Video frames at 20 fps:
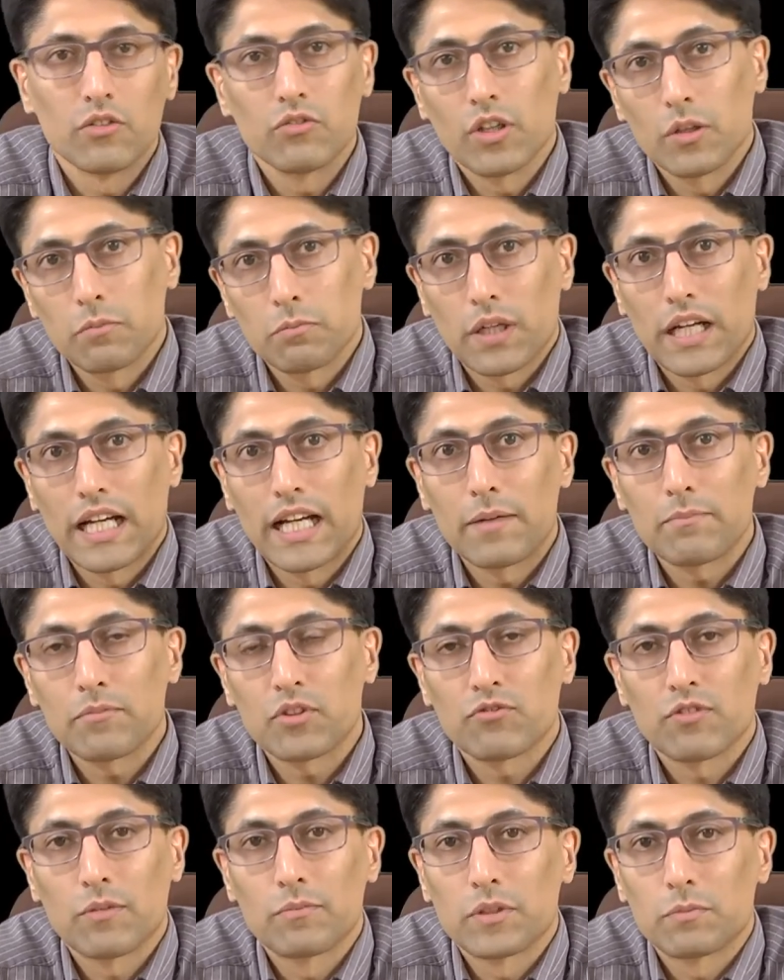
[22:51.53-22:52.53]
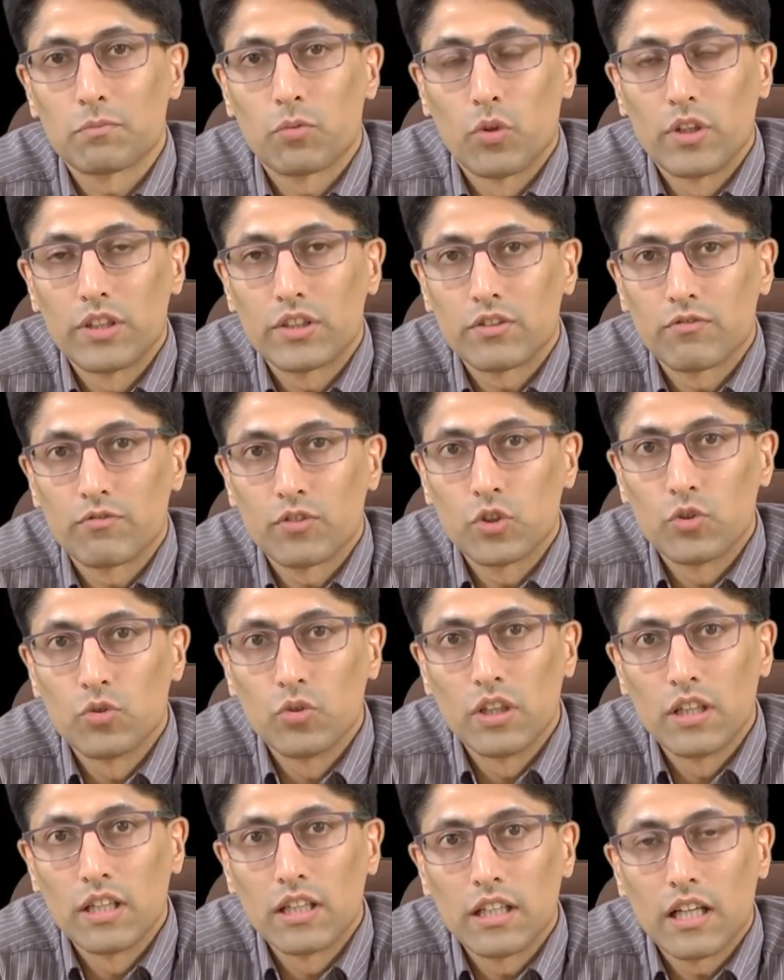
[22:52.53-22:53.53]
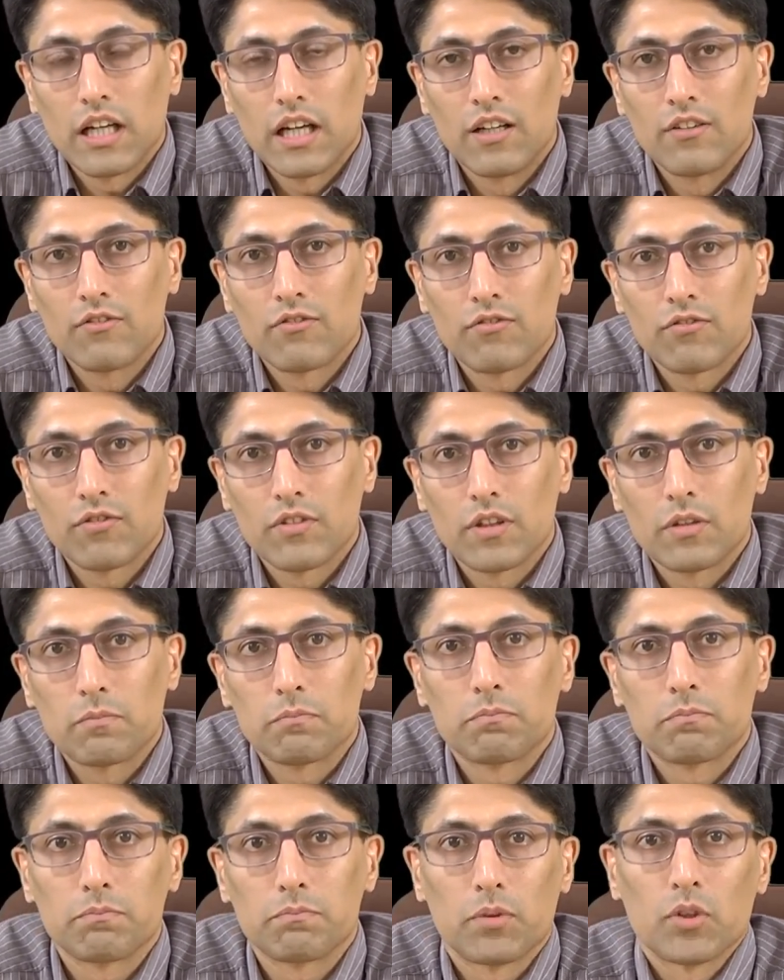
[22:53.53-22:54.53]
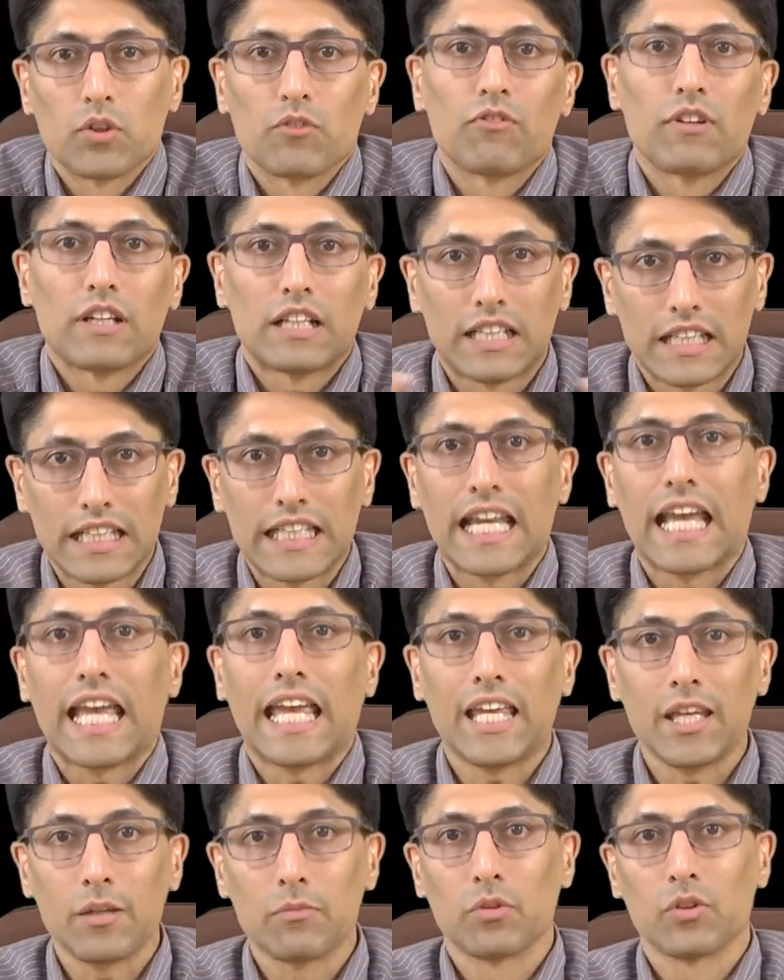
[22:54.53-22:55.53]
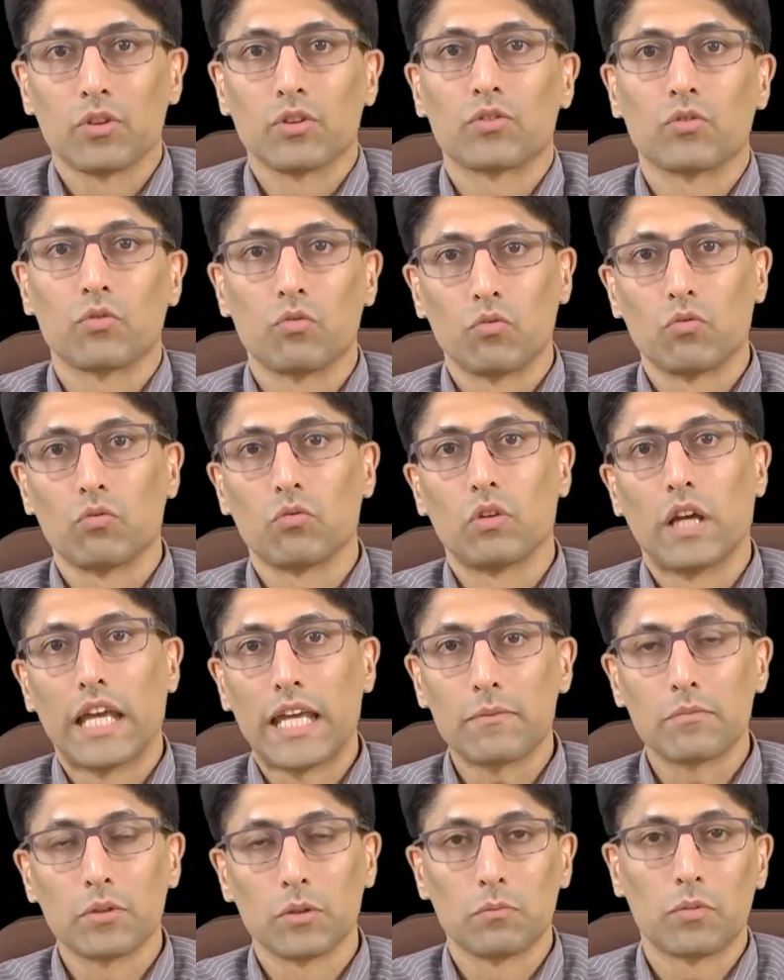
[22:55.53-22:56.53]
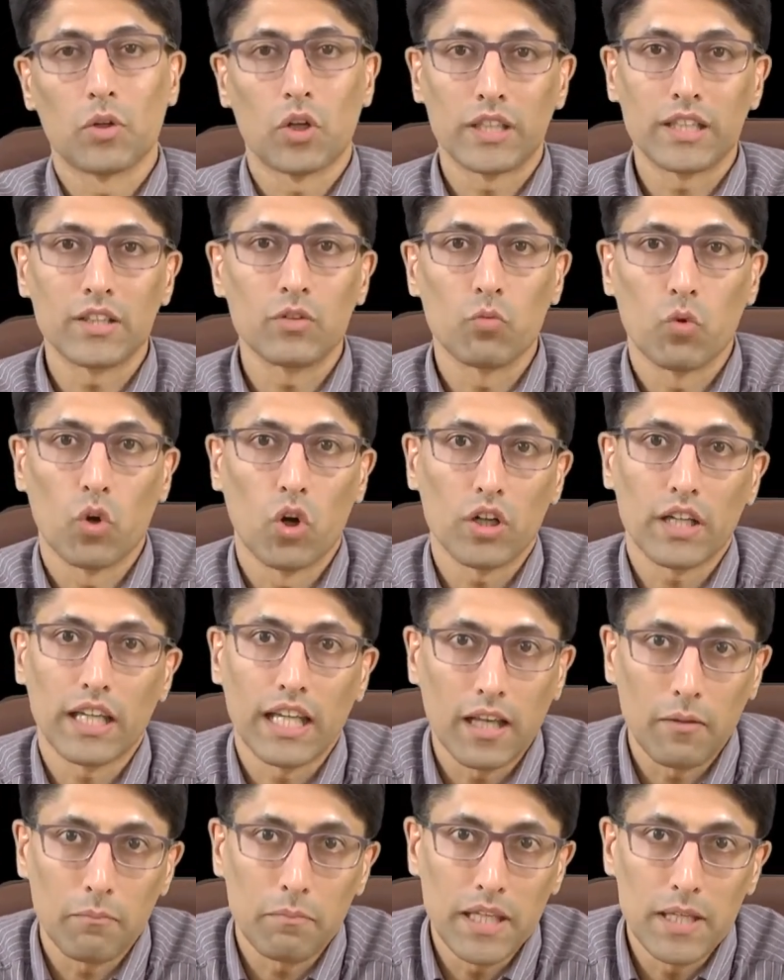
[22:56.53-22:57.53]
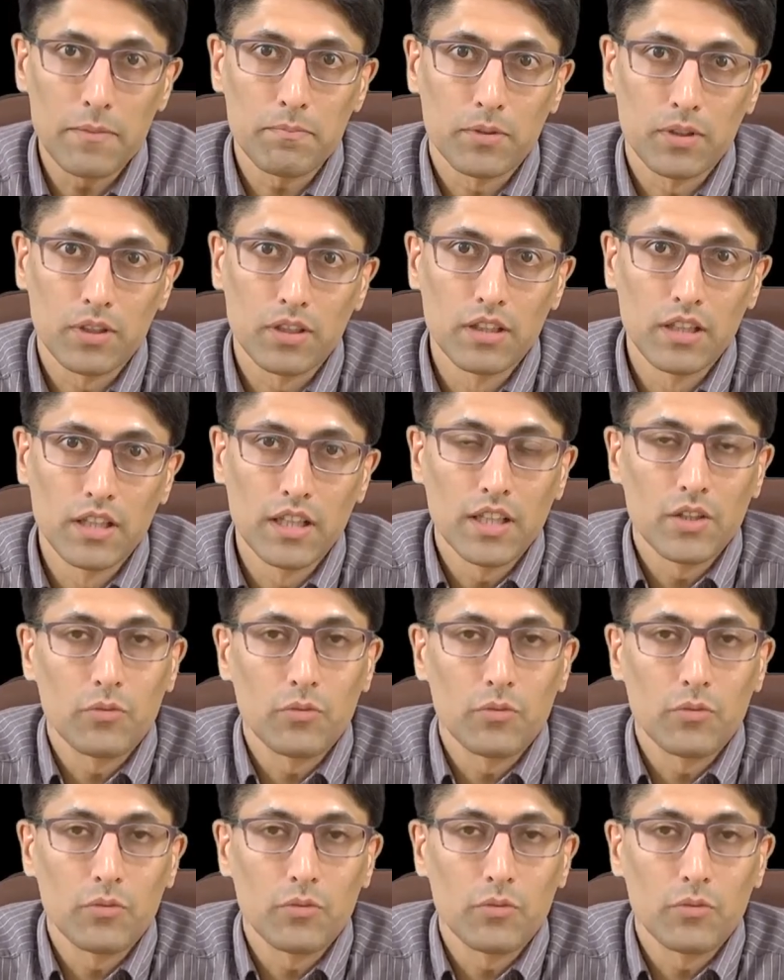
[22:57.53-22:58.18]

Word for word: Well, perhaps from the point of view of perfectly able-bodied walking people,